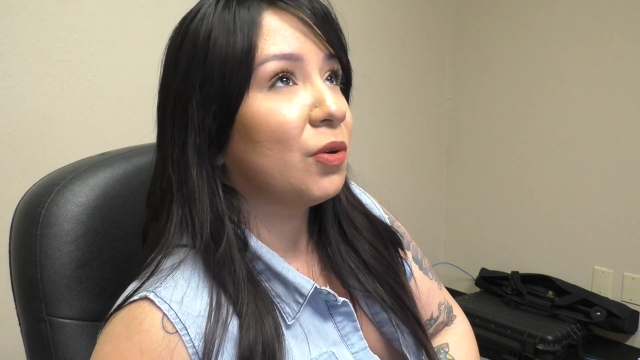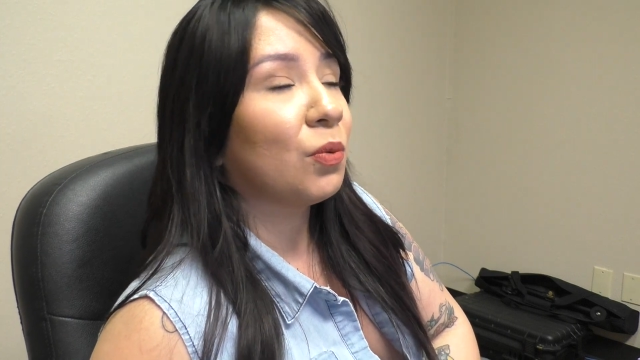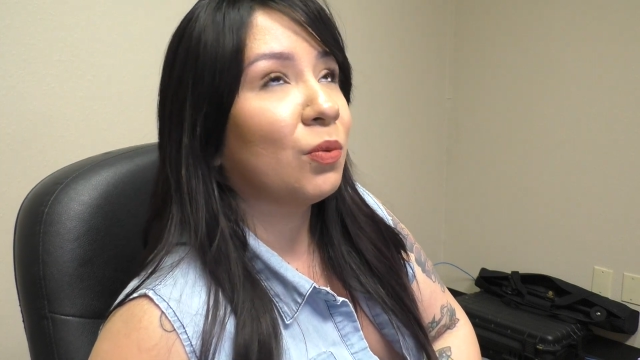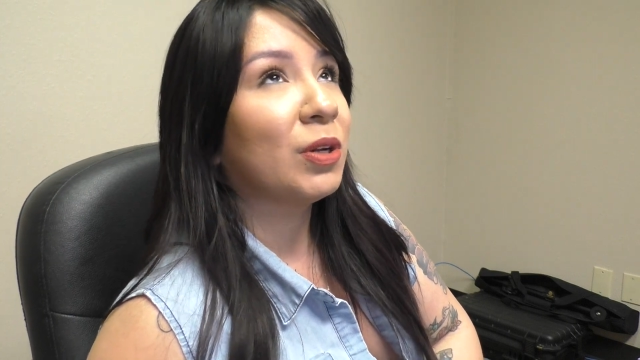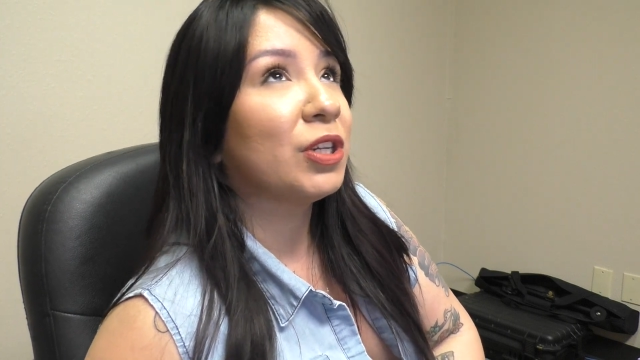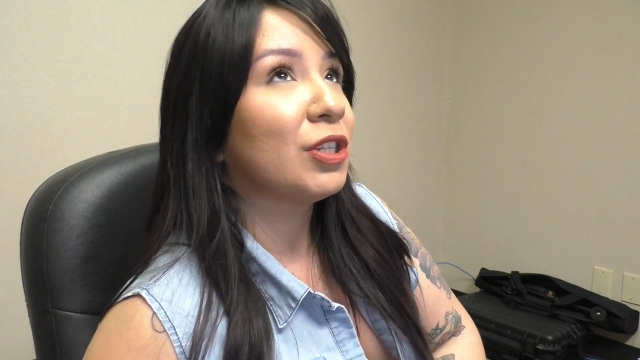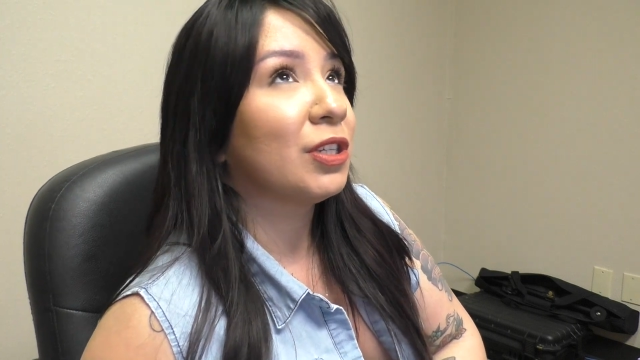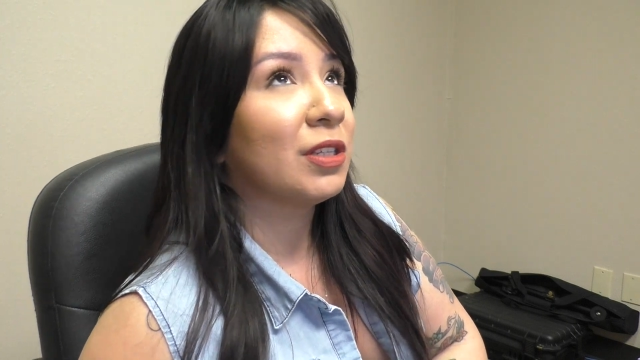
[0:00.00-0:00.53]

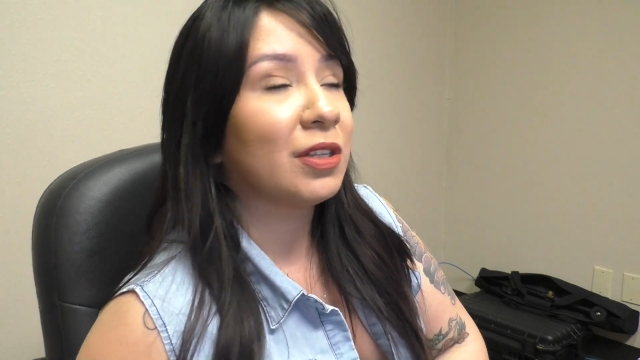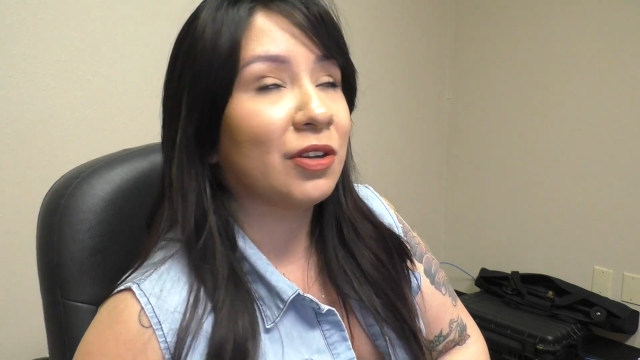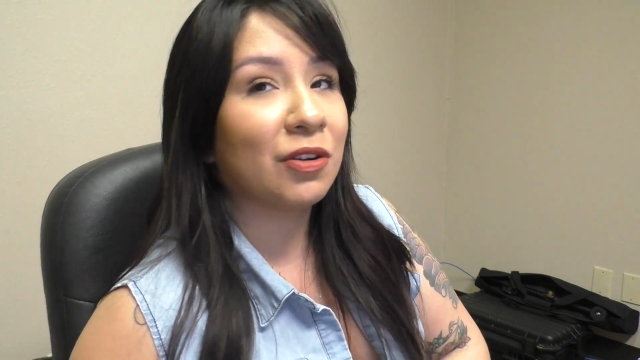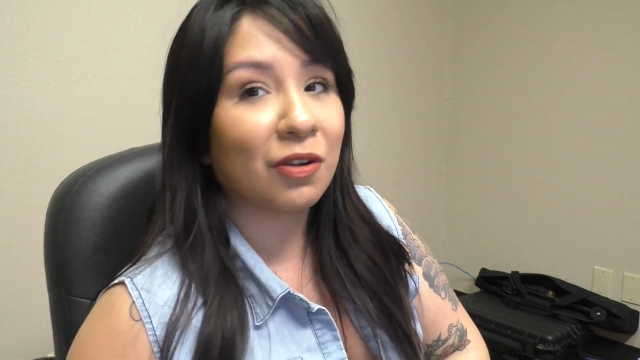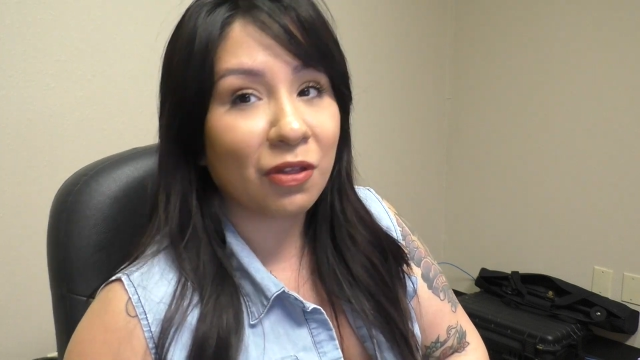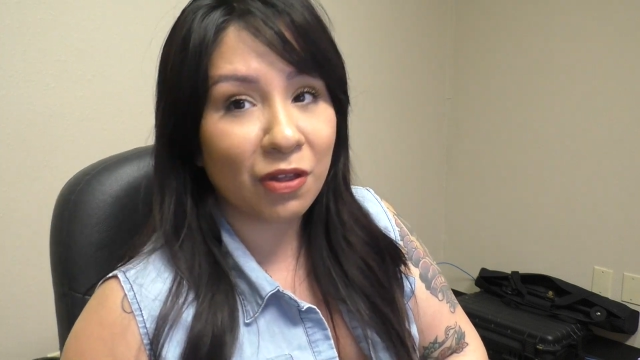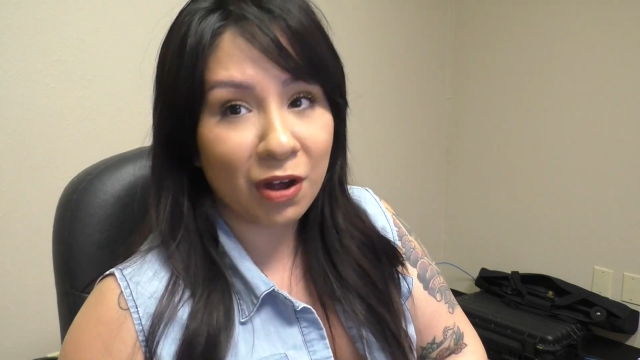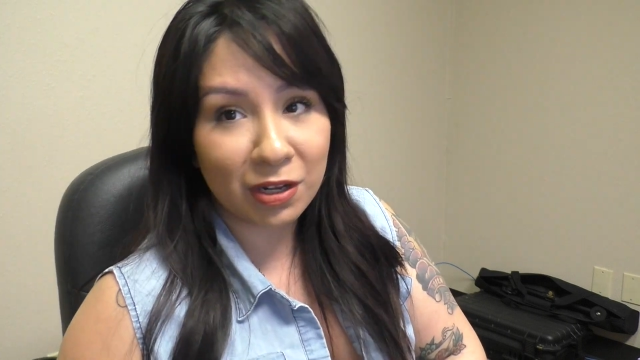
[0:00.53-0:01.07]
wishes and
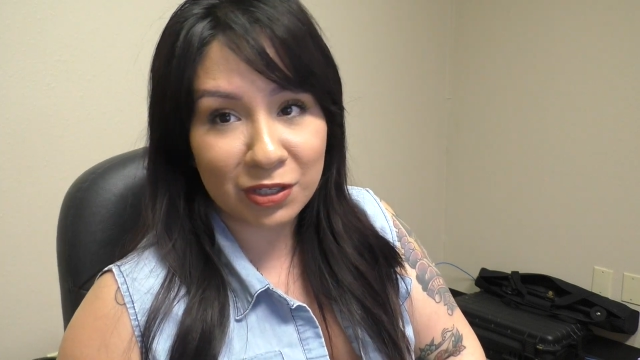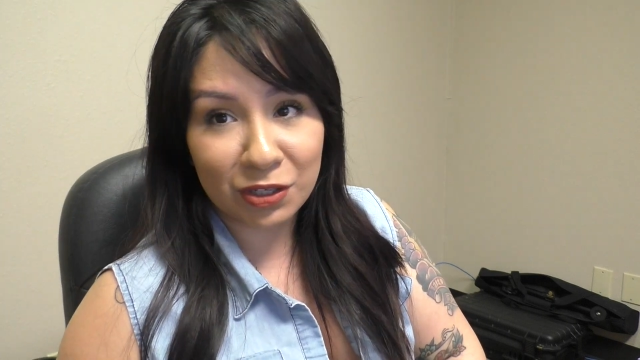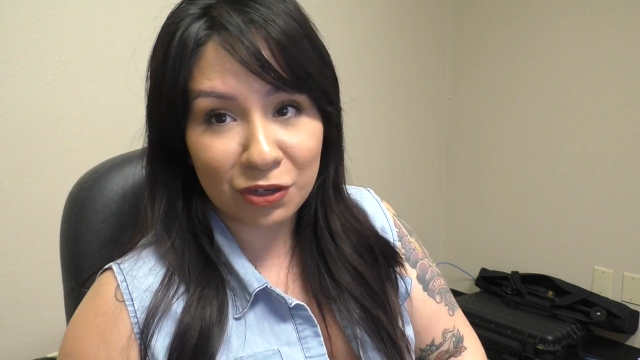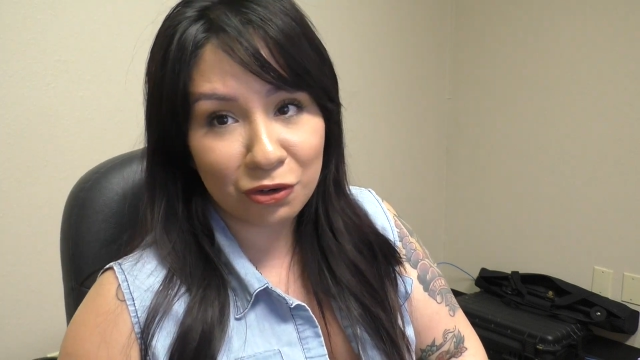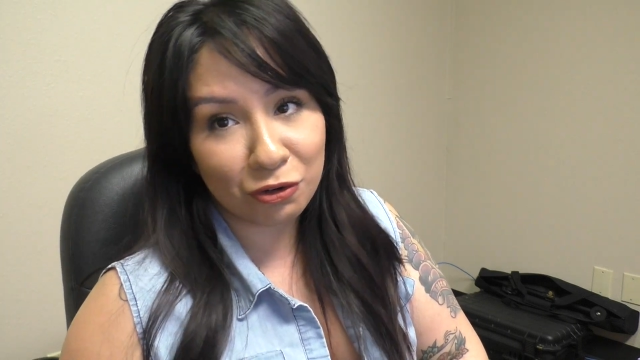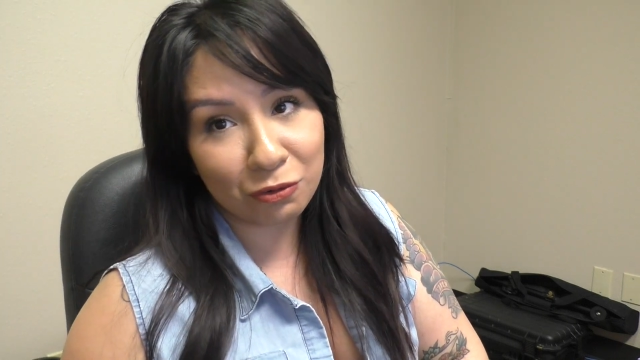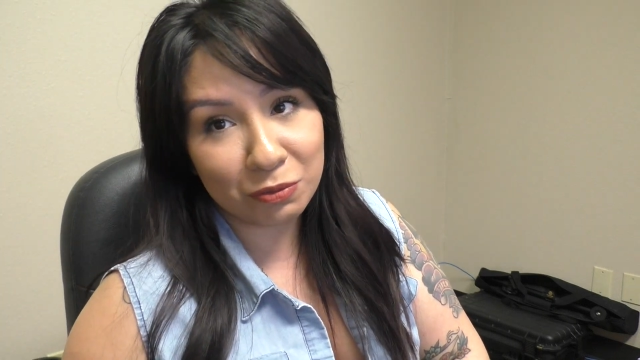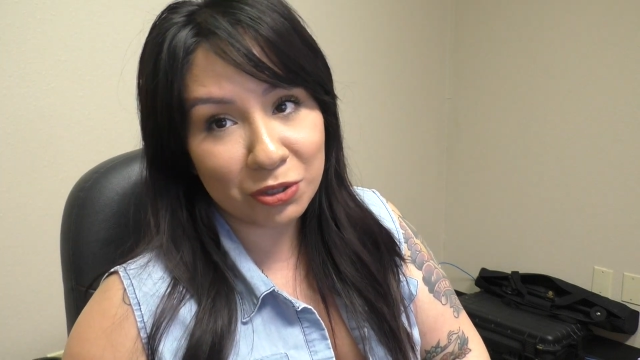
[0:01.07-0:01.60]
your thoughts and
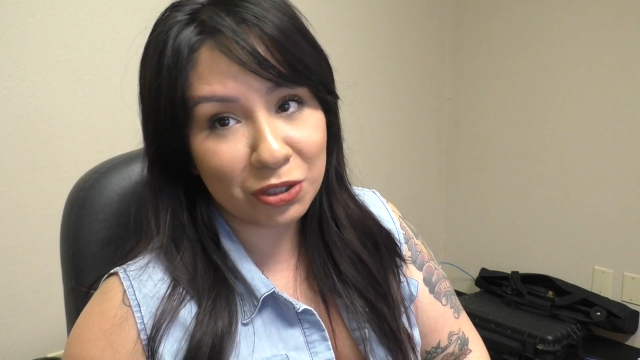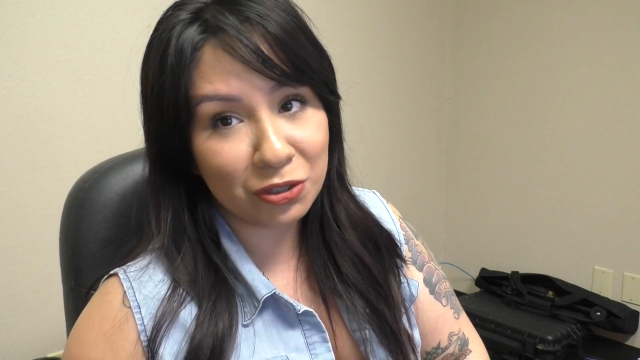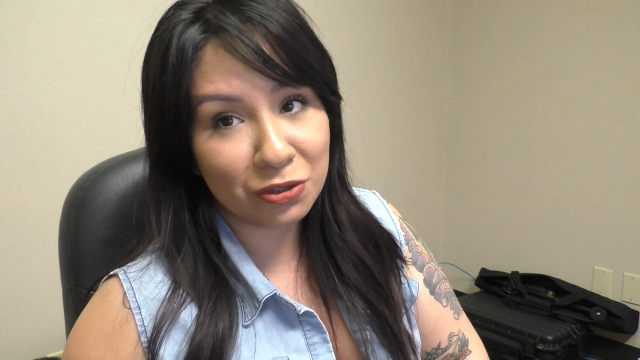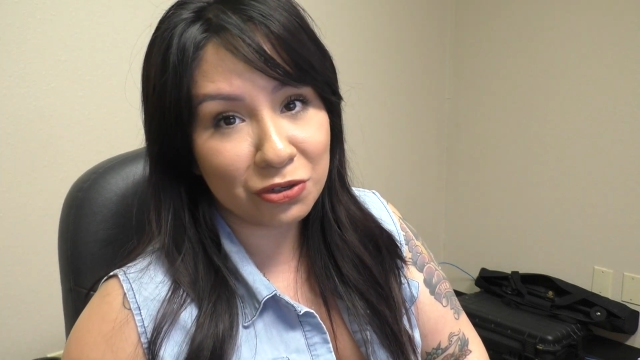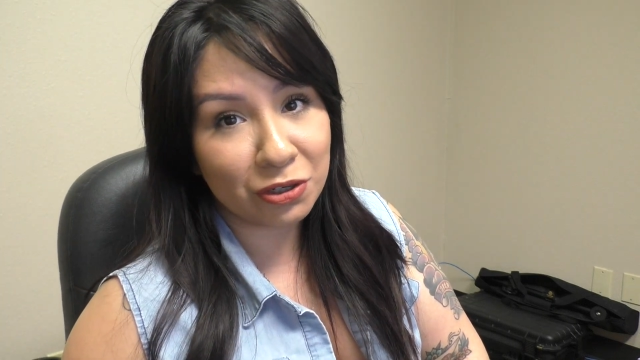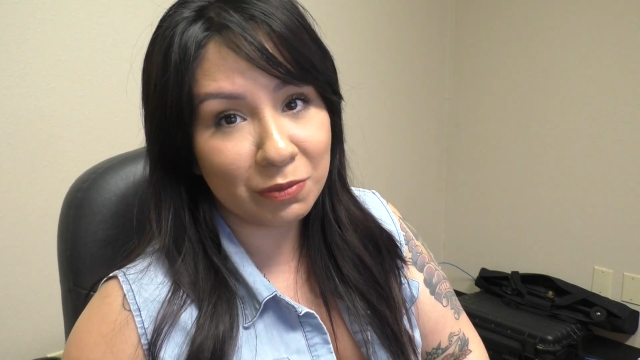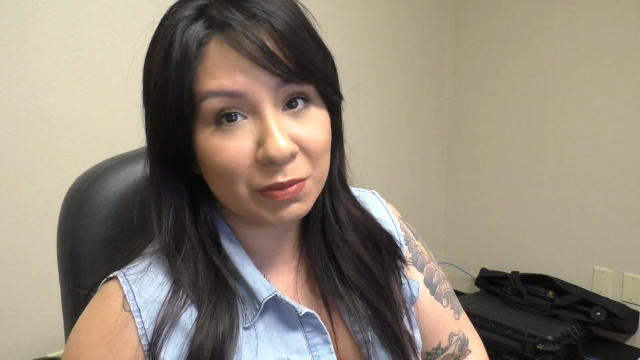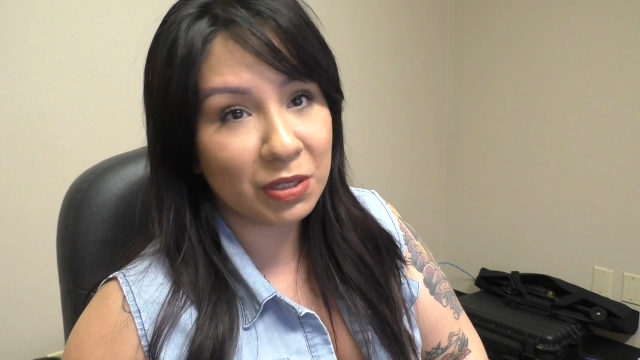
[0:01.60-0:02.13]
your hopes and your
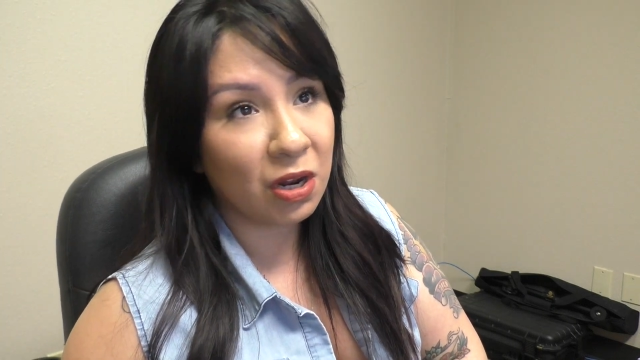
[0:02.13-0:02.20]
dreams.